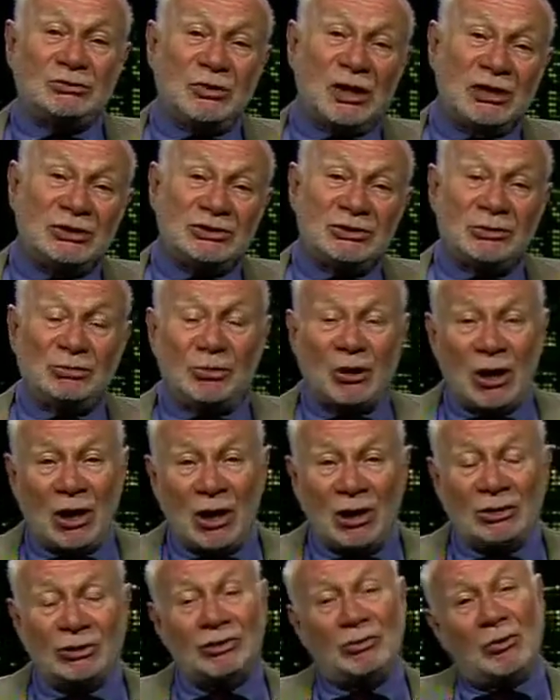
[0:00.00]
raise your
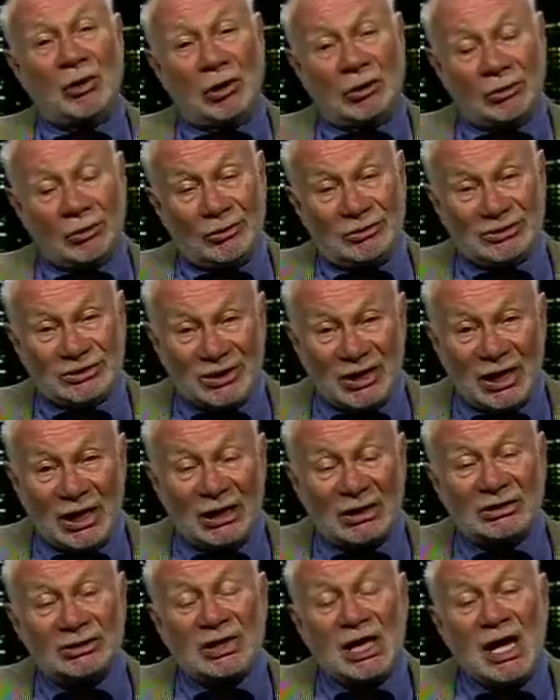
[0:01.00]
barn, do all those
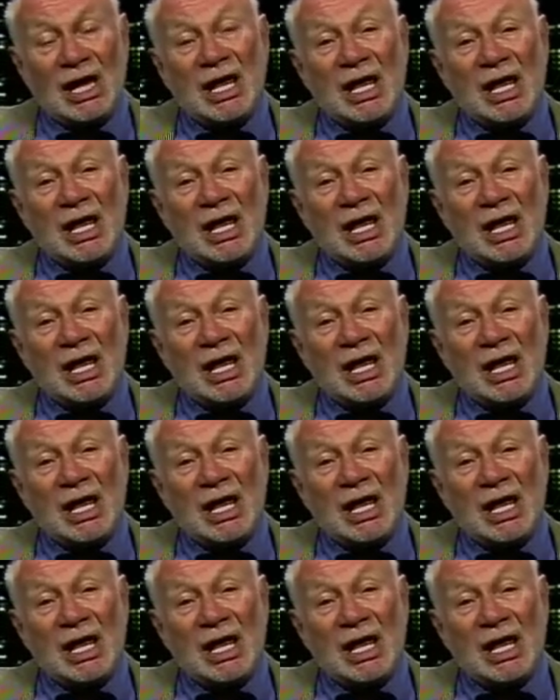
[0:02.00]
things.